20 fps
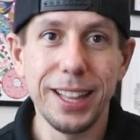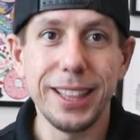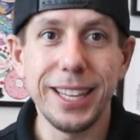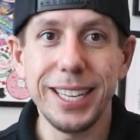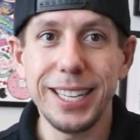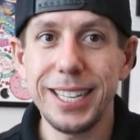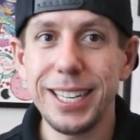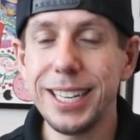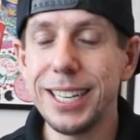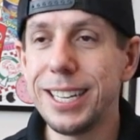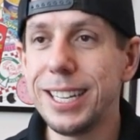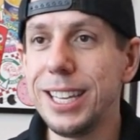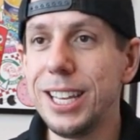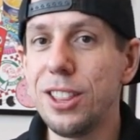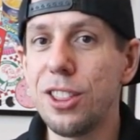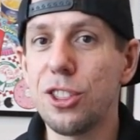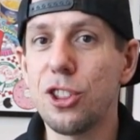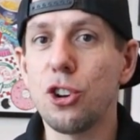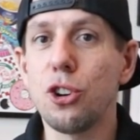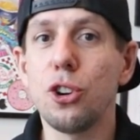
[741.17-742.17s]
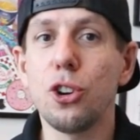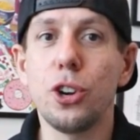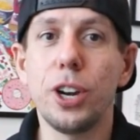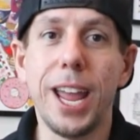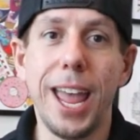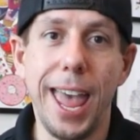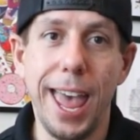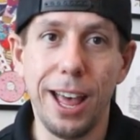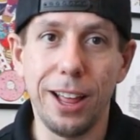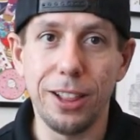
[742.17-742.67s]
This is the third
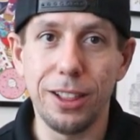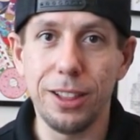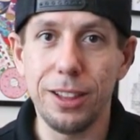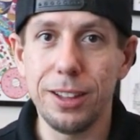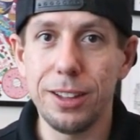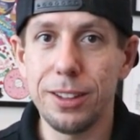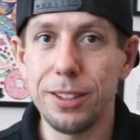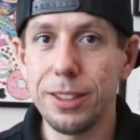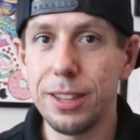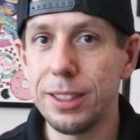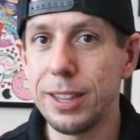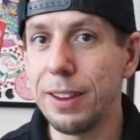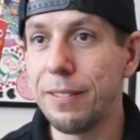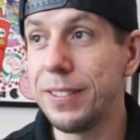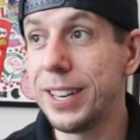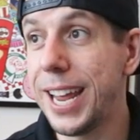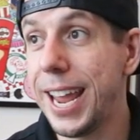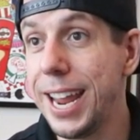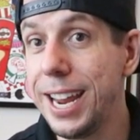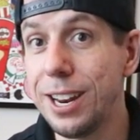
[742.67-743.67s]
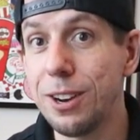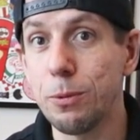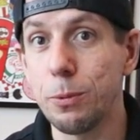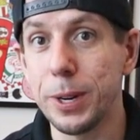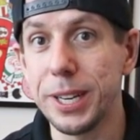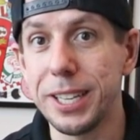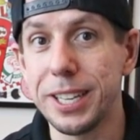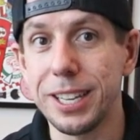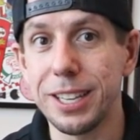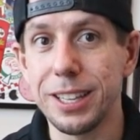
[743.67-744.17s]
L that they've taken
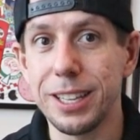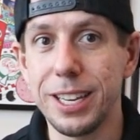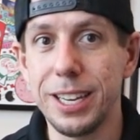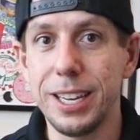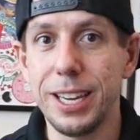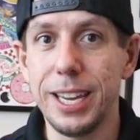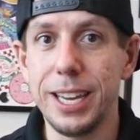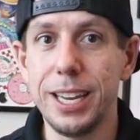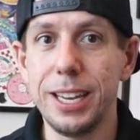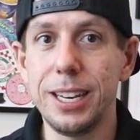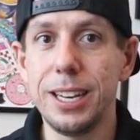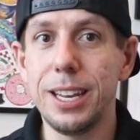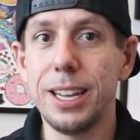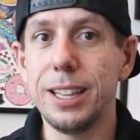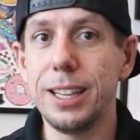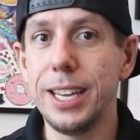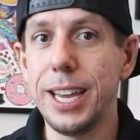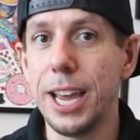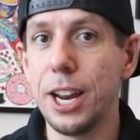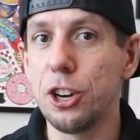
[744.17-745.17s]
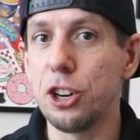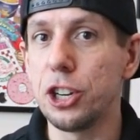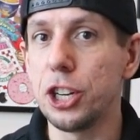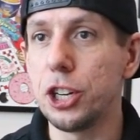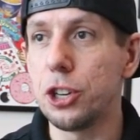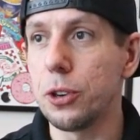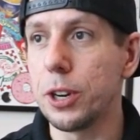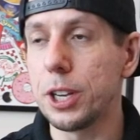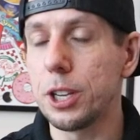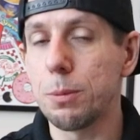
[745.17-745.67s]
recently in the energy
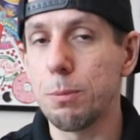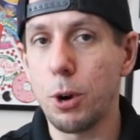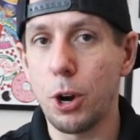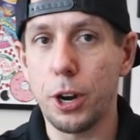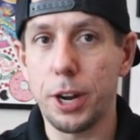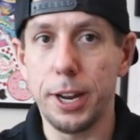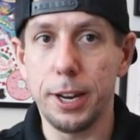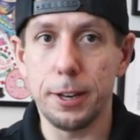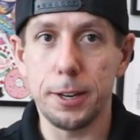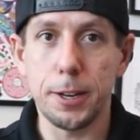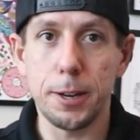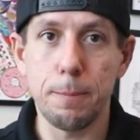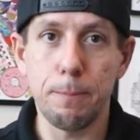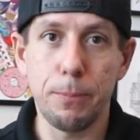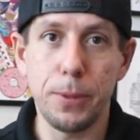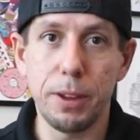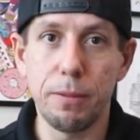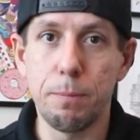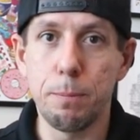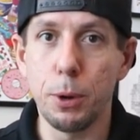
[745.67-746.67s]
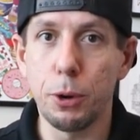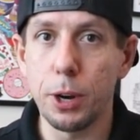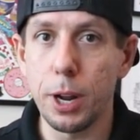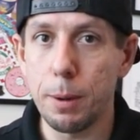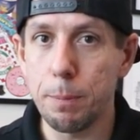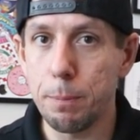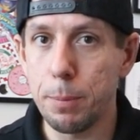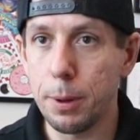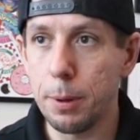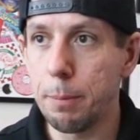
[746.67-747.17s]
drinks market. They've built
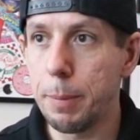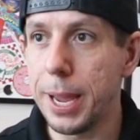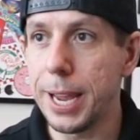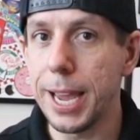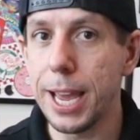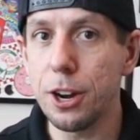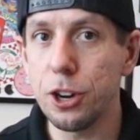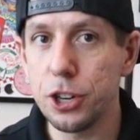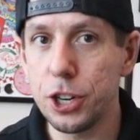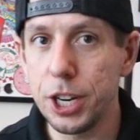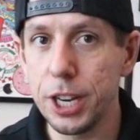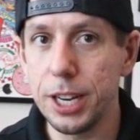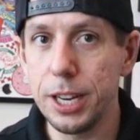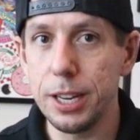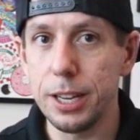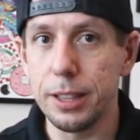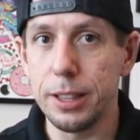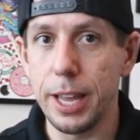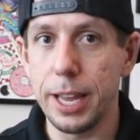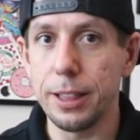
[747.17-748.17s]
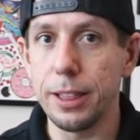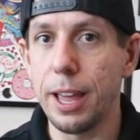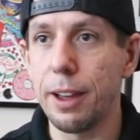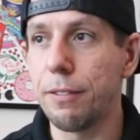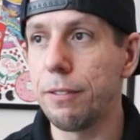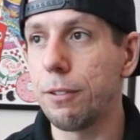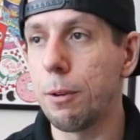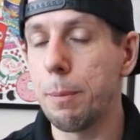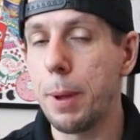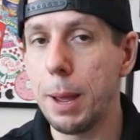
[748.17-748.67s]
up Bang Energy and they
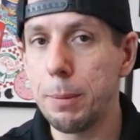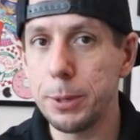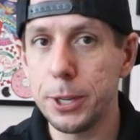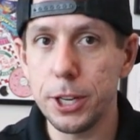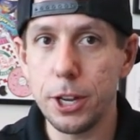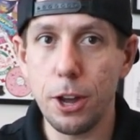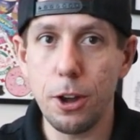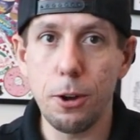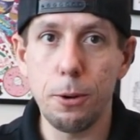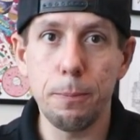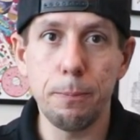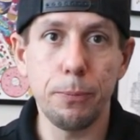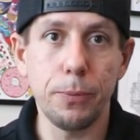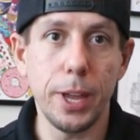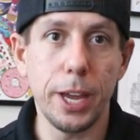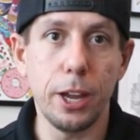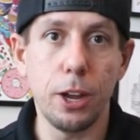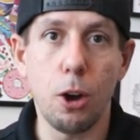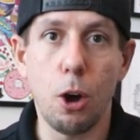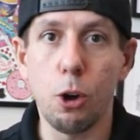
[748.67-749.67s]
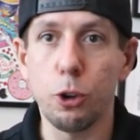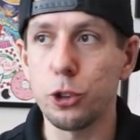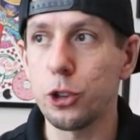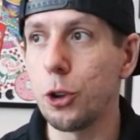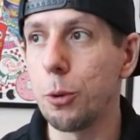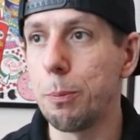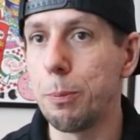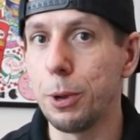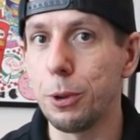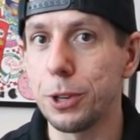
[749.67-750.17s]
left for PepsiCo. They
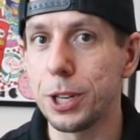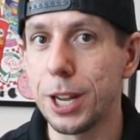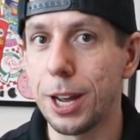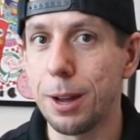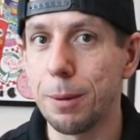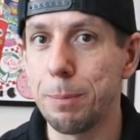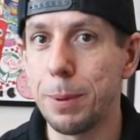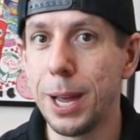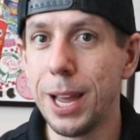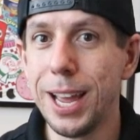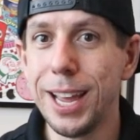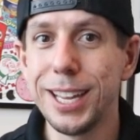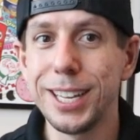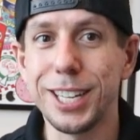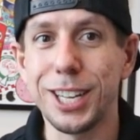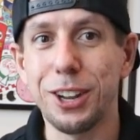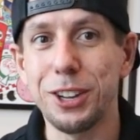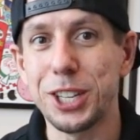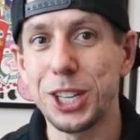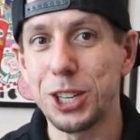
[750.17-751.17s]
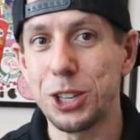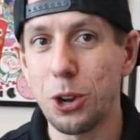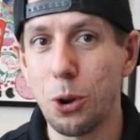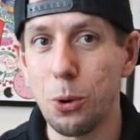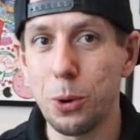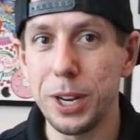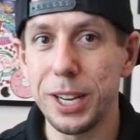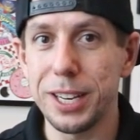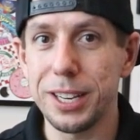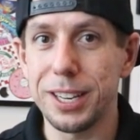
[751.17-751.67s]
also built up Celsius
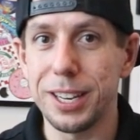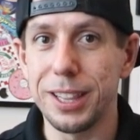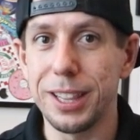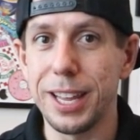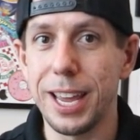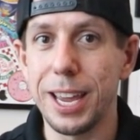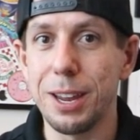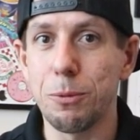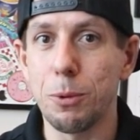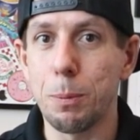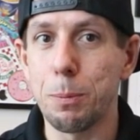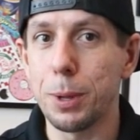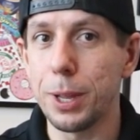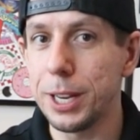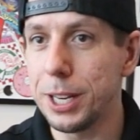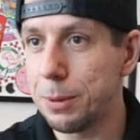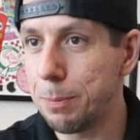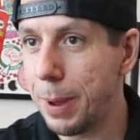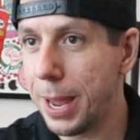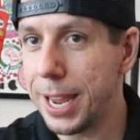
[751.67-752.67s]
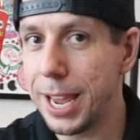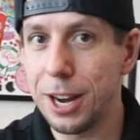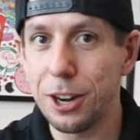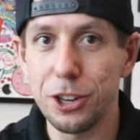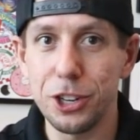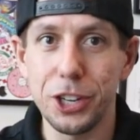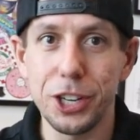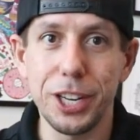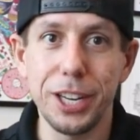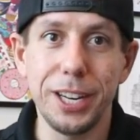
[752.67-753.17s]
Holdings and they replaced Bang
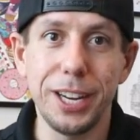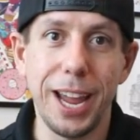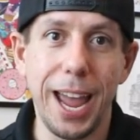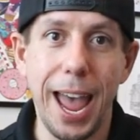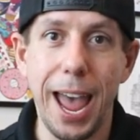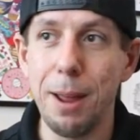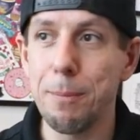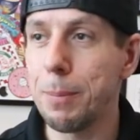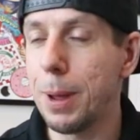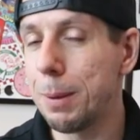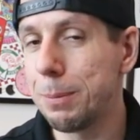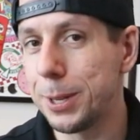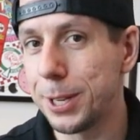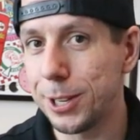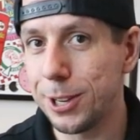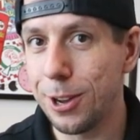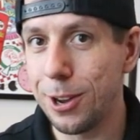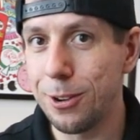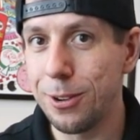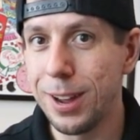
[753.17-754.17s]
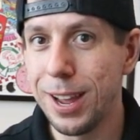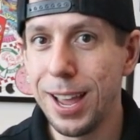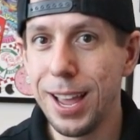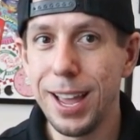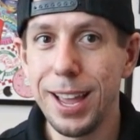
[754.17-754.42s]
Energy at PepsiCo.